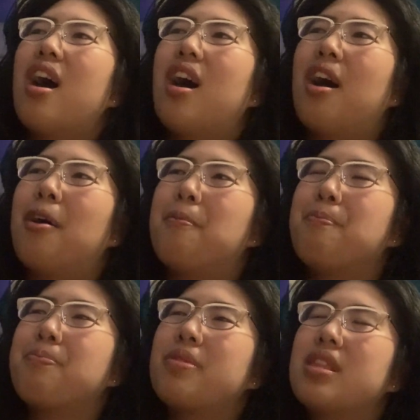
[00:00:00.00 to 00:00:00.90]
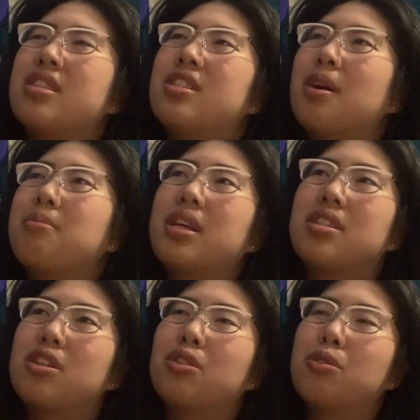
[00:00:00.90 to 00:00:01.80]
um, some things
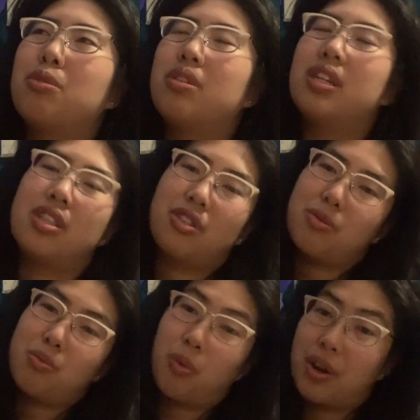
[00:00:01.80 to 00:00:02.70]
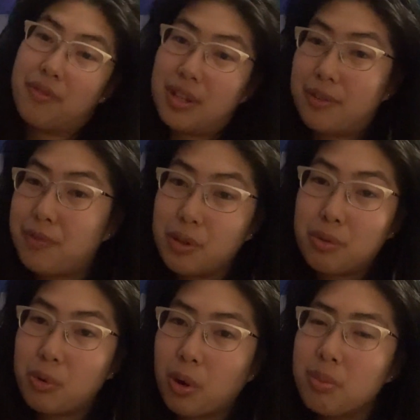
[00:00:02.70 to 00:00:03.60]
include it's one of the few
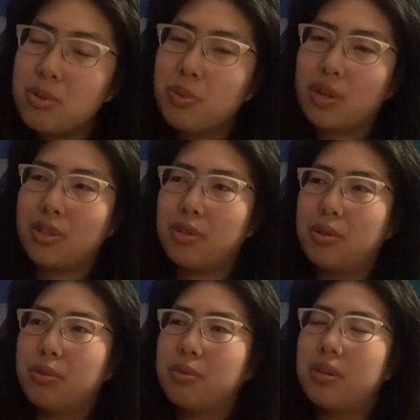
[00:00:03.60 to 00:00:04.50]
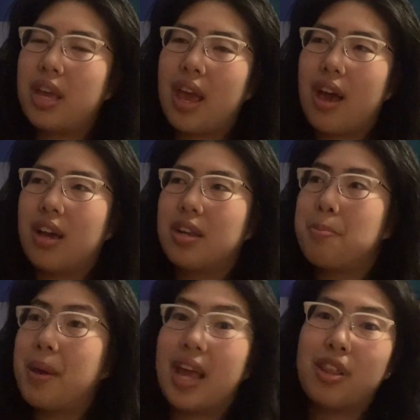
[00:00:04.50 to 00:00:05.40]
dorms where you can
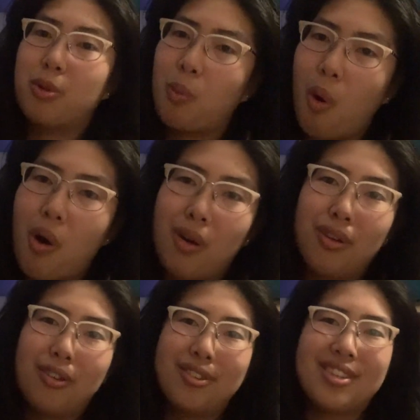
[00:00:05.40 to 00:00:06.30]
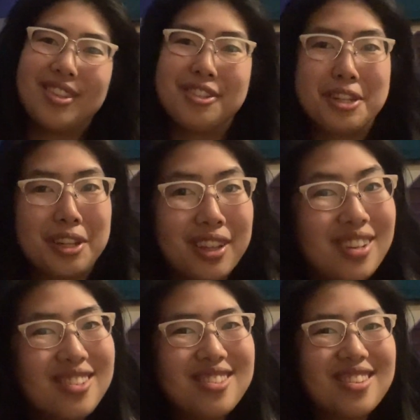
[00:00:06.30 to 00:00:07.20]
paint the walls and the
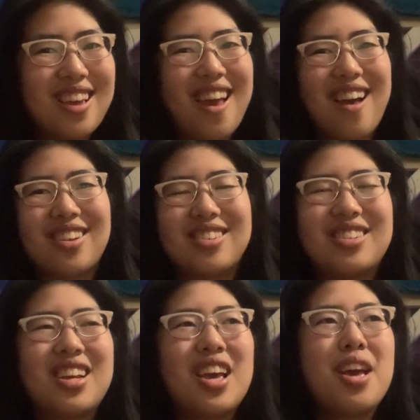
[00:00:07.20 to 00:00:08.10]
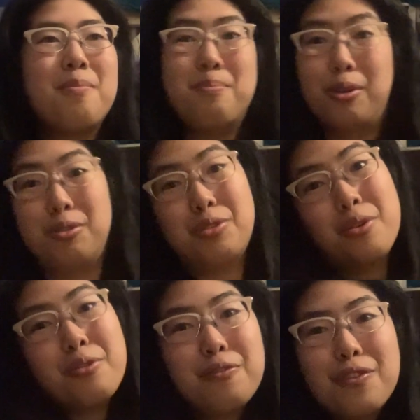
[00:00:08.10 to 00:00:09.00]
ceilings and build your
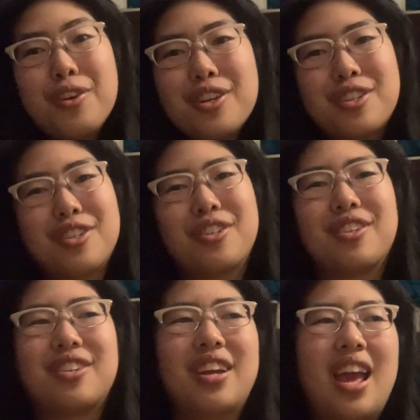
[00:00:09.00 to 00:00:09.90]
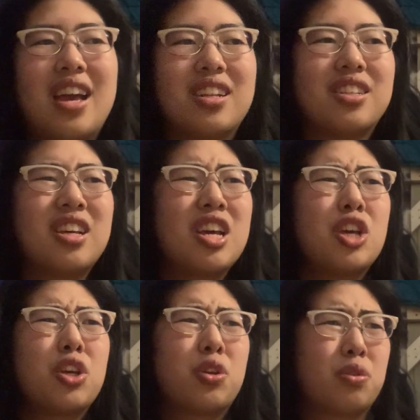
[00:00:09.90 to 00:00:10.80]
own furniture and
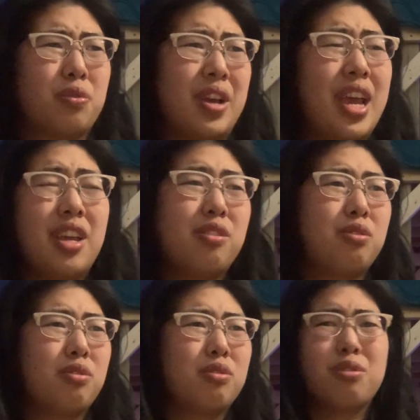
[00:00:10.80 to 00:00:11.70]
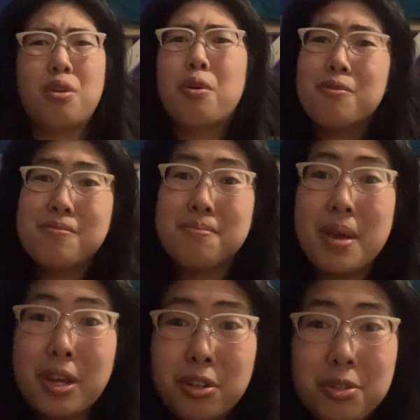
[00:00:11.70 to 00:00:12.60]
create your own
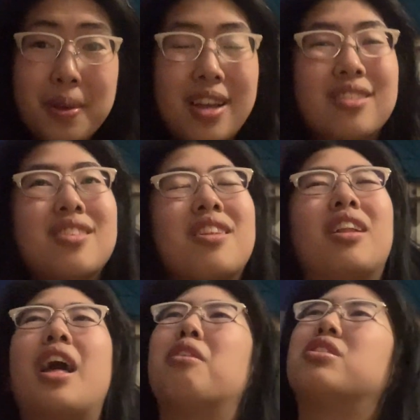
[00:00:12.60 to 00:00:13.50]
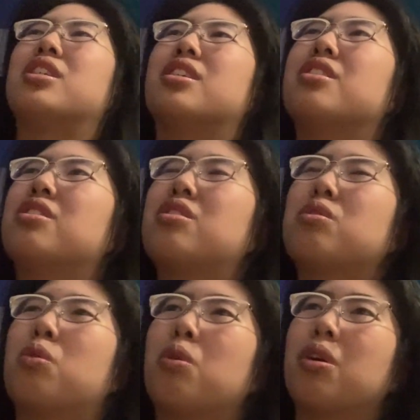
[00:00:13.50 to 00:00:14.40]
makerspace in the lounges
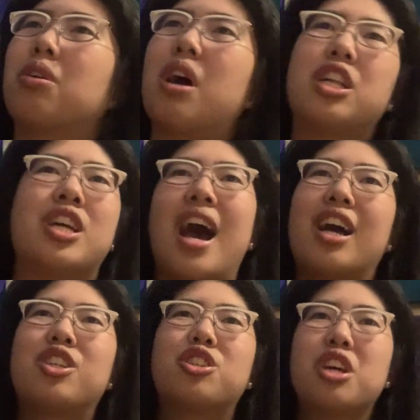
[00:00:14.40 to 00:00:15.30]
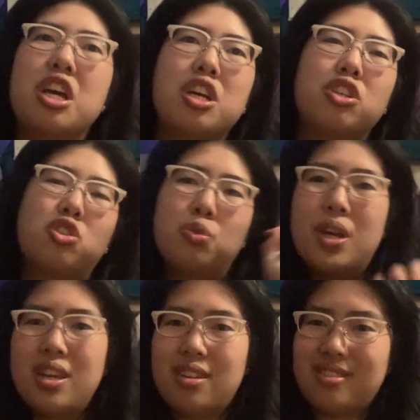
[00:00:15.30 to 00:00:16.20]
or attach
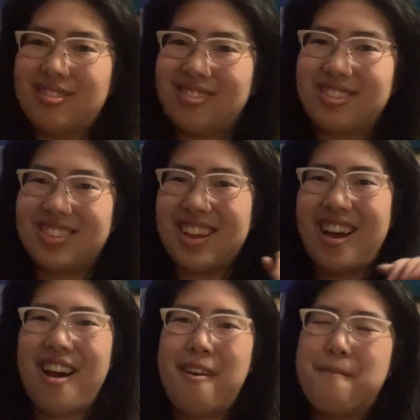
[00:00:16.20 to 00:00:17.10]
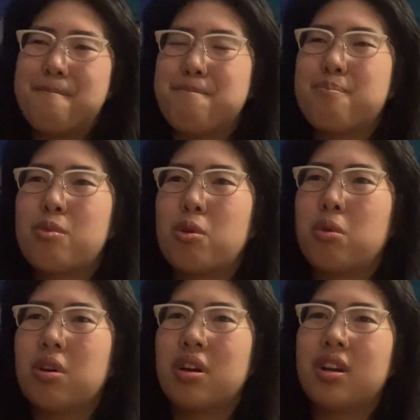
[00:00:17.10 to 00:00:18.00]
swings um,
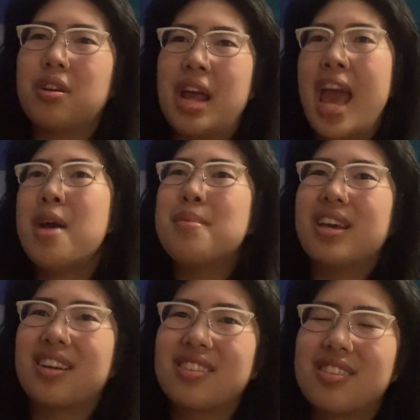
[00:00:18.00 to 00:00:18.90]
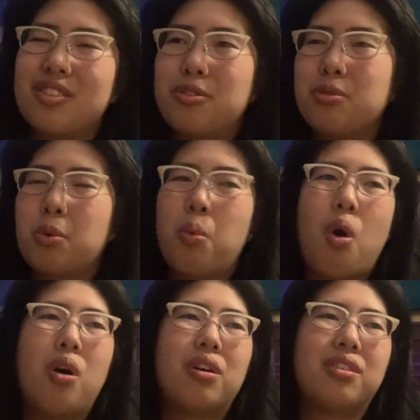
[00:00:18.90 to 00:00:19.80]
or hammocks to the
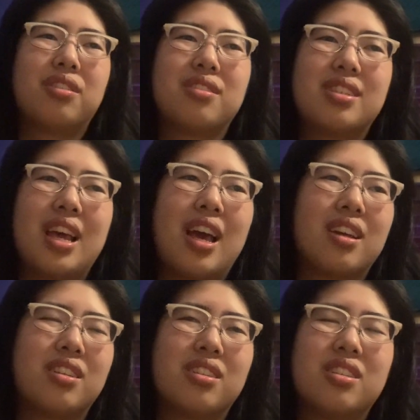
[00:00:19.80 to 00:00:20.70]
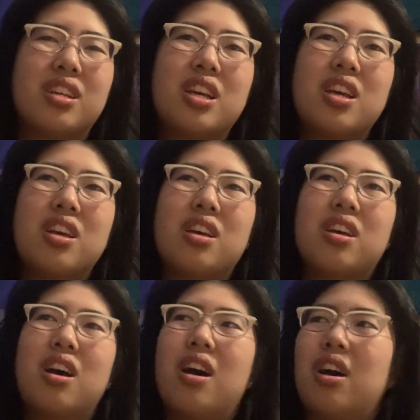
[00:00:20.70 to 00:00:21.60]
walls and
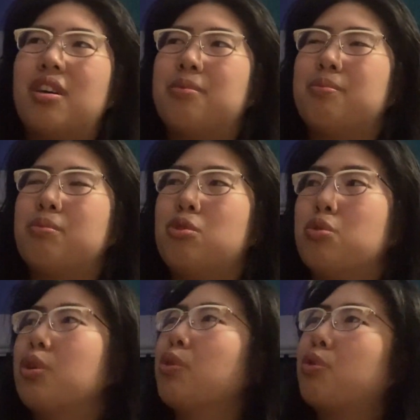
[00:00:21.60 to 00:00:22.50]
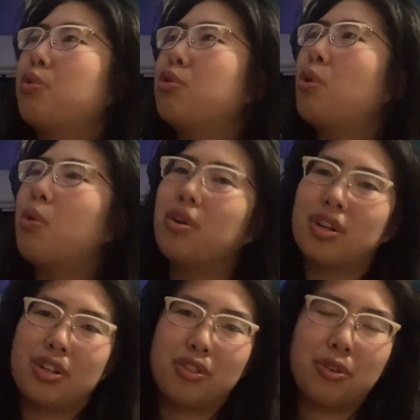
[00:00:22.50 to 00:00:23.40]
um, drill through
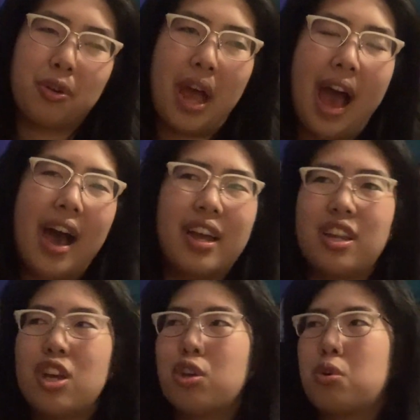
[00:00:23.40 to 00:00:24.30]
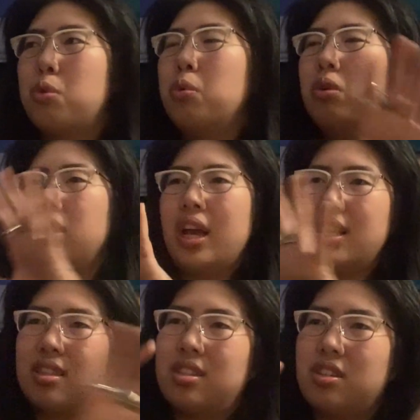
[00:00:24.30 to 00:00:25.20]
doors or add cool lights